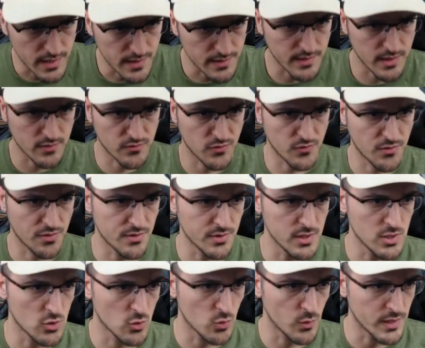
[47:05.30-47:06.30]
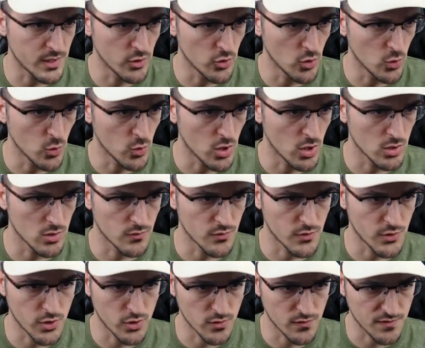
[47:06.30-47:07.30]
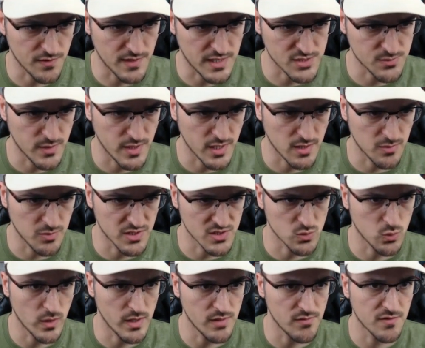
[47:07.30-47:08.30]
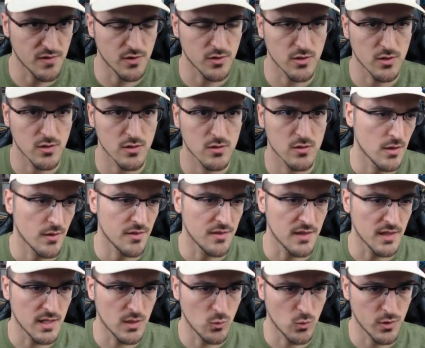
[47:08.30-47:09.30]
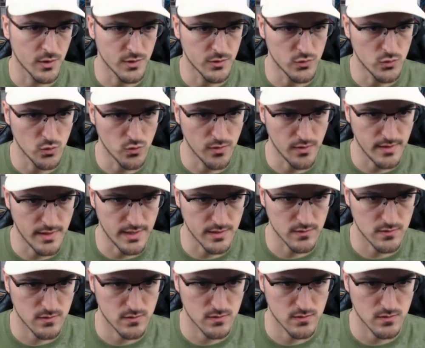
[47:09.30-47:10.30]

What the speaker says: an attack for 3 or we go Call of the Herd, Flashback plus Wayfarer. I think I want to do that,